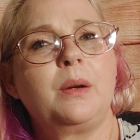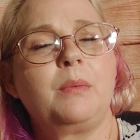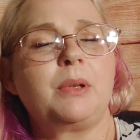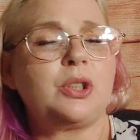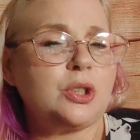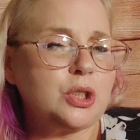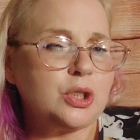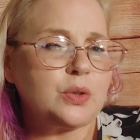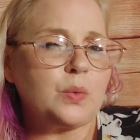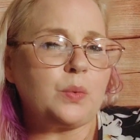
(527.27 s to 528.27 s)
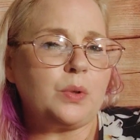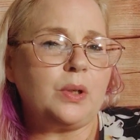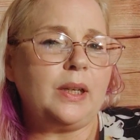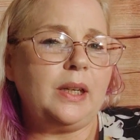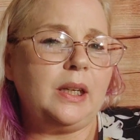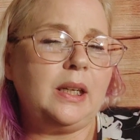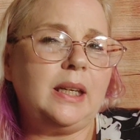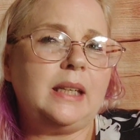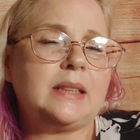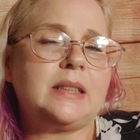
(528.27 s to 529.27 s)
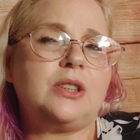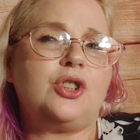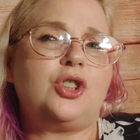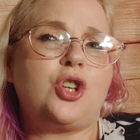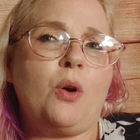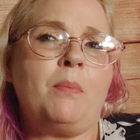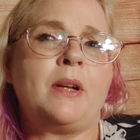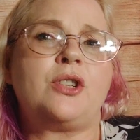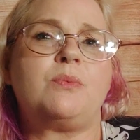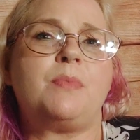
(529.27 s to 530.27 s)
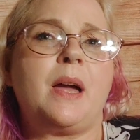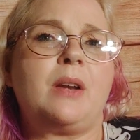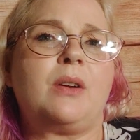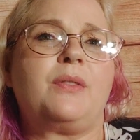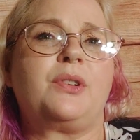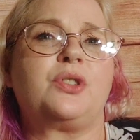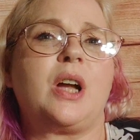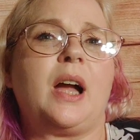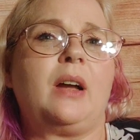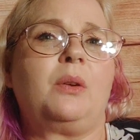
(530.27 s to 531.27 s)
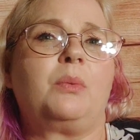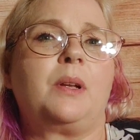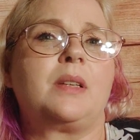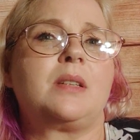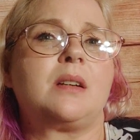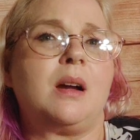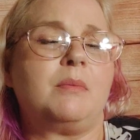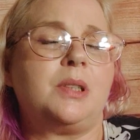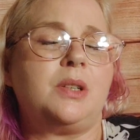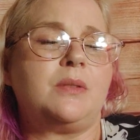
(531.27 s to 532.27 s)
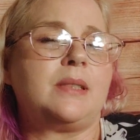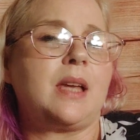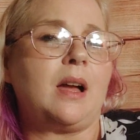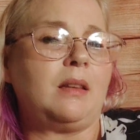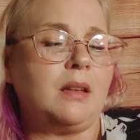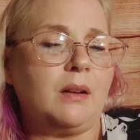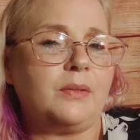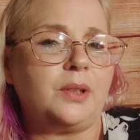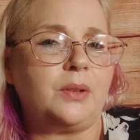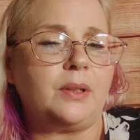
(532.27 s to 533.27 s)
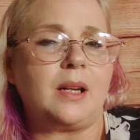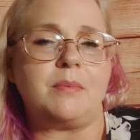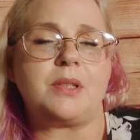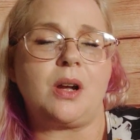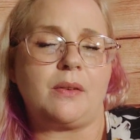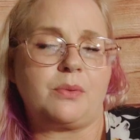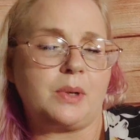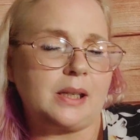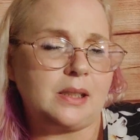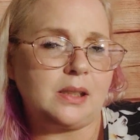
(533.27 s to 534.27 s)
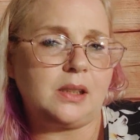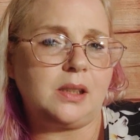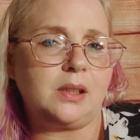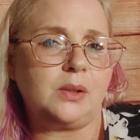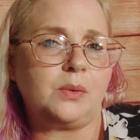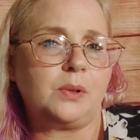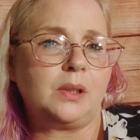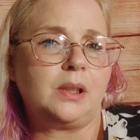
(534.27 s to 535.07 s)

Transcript: But your children will. It's so much better if your child wants to come to you and say, I love you and I'm sorry for what I did to you.